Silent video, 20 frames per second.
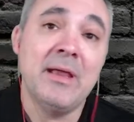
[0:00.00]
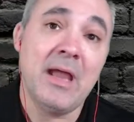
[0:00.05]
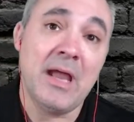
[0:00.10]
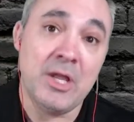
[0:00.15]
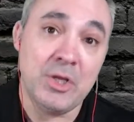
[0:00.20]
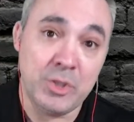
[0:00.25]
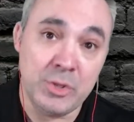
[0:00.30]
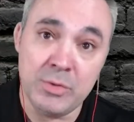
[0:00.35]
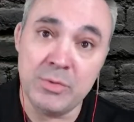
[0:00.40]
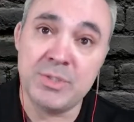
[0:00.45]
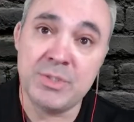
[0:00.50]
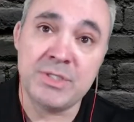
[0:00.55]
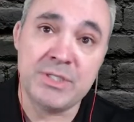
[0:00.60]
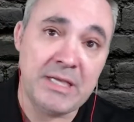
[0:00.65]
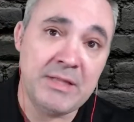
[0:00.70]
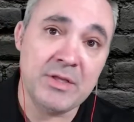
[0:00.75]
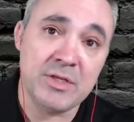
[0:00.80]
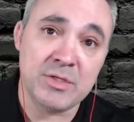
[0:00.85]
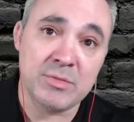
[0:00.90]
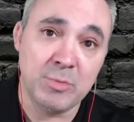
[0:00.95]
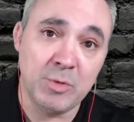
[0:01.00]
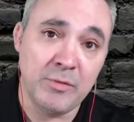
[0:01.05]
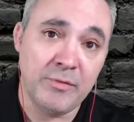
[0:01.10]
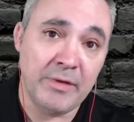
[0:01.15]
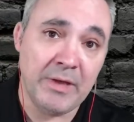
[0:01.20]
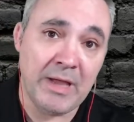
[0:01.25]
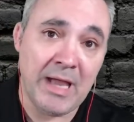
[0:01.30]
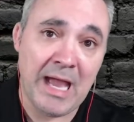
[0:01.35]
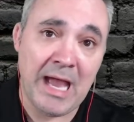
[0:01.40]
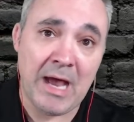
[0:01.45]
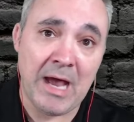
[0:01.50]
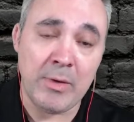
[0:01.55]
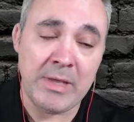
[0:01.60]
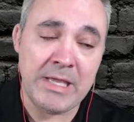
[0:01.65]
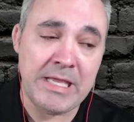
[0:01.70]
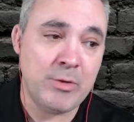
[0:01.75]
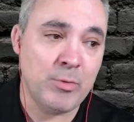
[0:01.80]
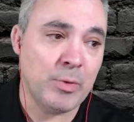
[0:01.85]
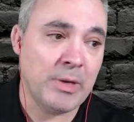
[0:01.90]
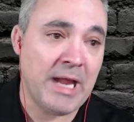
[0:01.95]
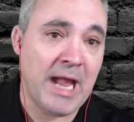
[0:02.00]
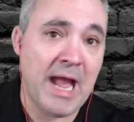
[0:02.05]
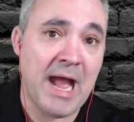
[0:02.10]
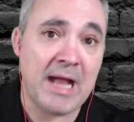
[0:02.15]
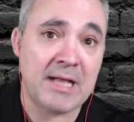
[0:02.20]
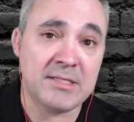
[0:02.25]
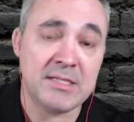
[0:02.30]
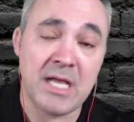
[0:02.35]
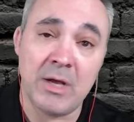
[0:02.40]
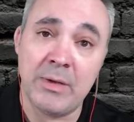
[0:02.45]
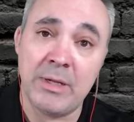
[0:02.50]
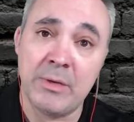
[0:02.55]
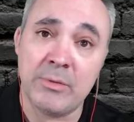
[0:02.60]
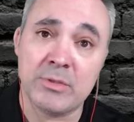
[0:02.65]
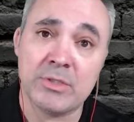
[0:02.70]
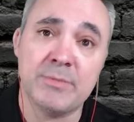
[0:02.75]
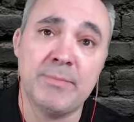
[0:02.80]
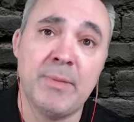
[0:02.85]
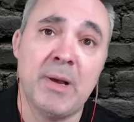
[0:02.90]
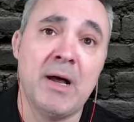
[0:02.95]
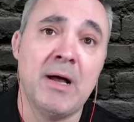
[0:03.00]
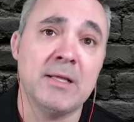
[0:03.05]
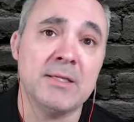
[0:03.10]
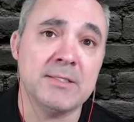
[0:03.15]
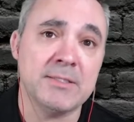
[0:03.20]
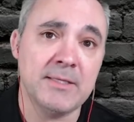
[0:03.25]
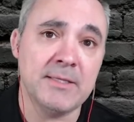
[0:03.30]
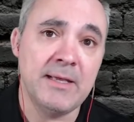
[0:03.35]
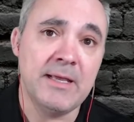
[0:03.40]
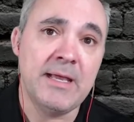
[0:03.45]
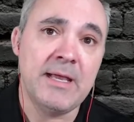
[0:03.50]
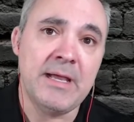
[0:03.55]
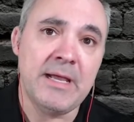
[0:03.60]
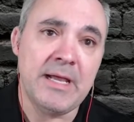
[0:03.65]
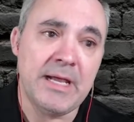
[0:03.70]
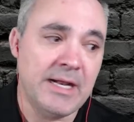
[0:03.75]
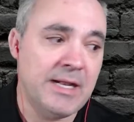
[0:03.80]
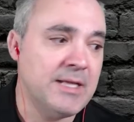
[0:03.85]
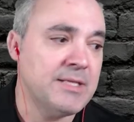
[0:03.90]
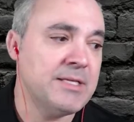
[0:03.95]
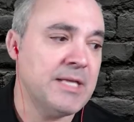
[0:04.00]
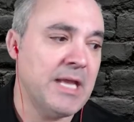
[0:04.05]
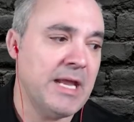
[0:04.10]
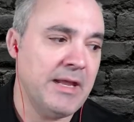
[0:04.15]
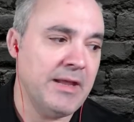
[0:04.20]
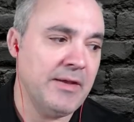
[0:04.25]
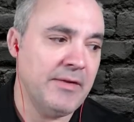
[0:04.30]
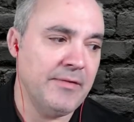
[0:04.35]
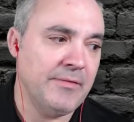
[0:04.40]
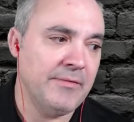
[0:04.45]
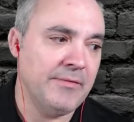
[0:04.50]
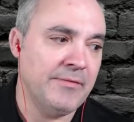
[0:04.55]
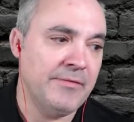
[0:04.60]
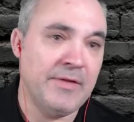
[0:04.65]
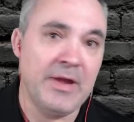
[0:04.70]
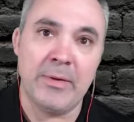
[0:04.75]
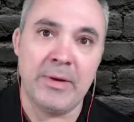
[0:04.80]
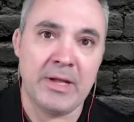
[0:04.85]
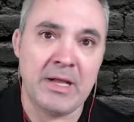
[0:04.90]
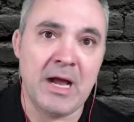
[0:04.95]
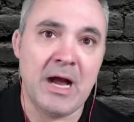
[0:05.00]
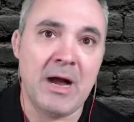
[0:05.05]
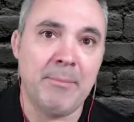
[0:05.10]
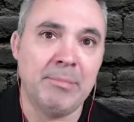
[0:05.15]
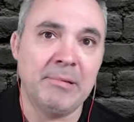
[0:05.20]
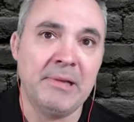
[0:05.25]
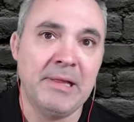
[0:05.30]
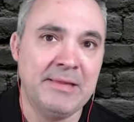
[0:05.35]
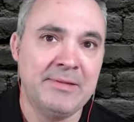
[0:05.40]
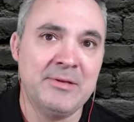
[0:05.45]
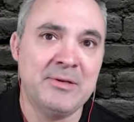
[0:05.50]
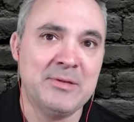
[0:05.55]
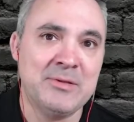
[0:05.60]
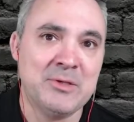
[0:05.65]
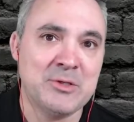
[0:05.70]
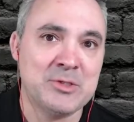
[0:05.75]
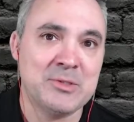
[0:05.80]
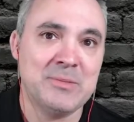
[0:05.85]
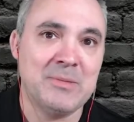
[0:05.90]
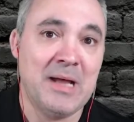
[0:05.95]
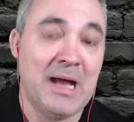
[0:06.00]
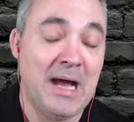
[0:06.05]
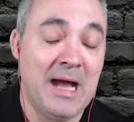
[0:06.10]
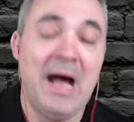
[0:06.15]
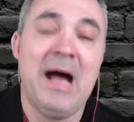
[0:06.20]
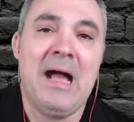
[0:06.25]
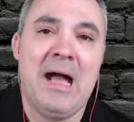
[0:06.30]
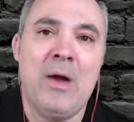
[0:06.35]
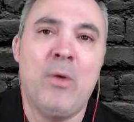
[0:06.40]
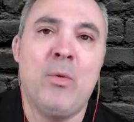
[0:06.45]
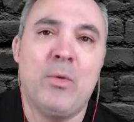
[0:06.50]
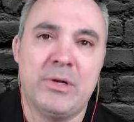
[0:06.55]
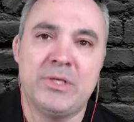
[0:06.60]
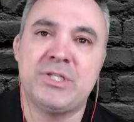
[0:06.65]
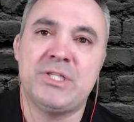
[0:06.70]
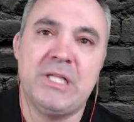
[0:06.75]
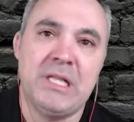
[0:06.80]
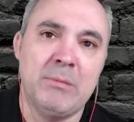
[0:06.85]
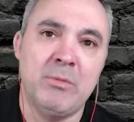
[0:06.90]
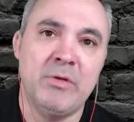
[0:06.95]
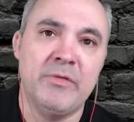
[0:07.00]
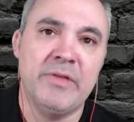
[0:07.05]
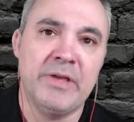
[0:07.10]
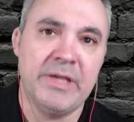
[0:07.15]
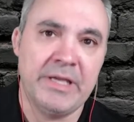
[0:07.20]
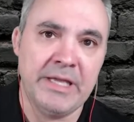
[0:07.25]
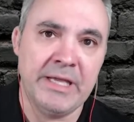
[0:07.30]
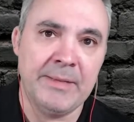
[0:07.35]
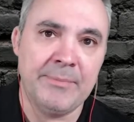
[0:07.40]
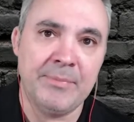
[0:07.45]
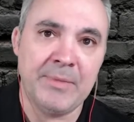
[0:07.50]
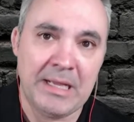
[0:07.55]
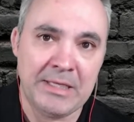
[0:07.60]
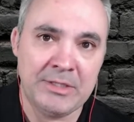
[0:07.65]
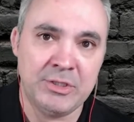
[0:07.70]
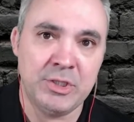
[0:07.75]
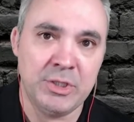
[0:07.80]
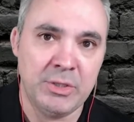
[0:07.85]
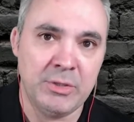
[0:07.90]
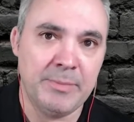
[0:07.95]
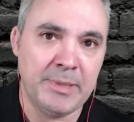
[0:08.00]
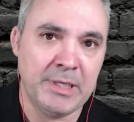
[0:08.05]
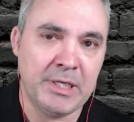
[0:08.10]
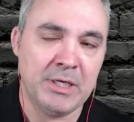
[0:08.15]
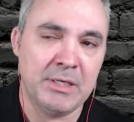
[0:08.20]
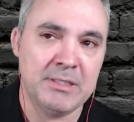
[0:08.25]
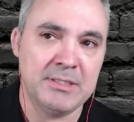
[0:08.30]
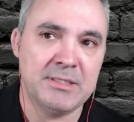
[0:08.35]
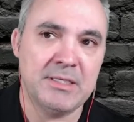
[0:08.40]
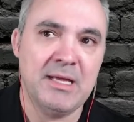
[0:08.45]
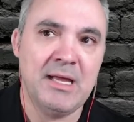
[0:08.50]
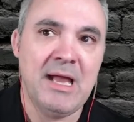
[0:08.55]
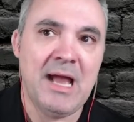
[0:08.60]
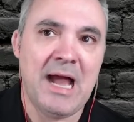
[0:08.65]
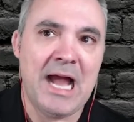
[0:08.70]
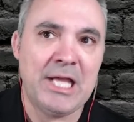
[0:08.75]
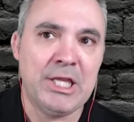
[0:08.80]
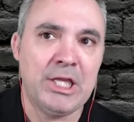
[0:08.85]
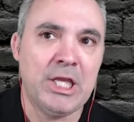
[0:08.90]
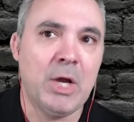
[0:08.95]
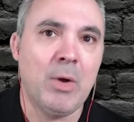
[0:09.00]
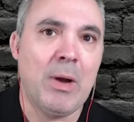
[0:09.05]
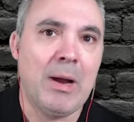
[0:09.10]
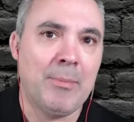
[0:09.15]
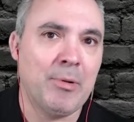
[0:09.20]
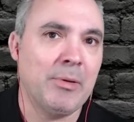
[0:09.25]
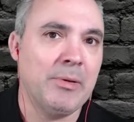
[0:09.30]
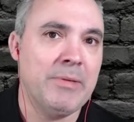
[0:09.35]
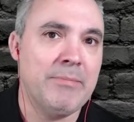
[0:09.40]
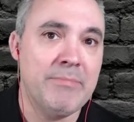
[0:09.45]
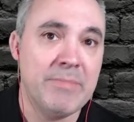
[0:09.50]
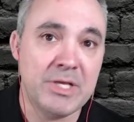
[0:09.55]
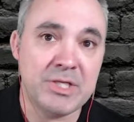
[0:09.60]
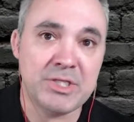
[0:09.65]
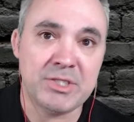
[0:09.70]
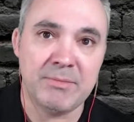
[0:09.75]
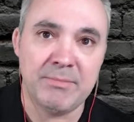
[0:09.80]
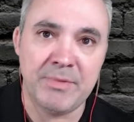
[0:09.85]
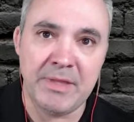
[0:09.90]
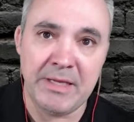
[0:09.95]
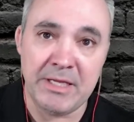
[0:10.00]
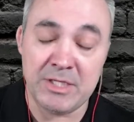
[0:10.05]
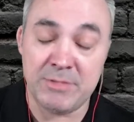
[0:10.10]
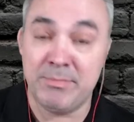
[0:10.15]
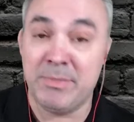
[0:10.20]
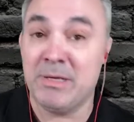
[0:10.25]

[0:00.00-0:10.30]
And you see this movie, how he reacts, how he responds. It is a very complex. I want to see the movie again. I do, because I know I probably missed some things.